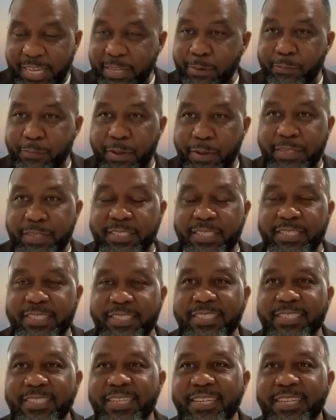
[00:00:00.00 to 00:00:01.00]
tell you, brothers and
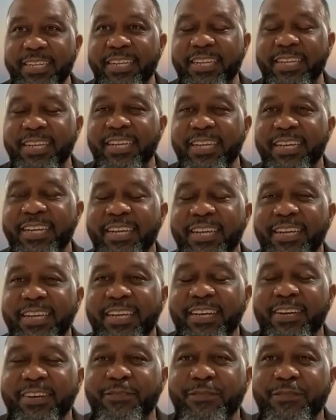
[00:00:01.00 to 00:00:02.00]
sisters,
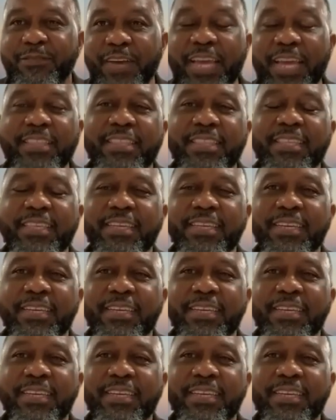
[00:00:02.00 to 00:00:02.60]
faith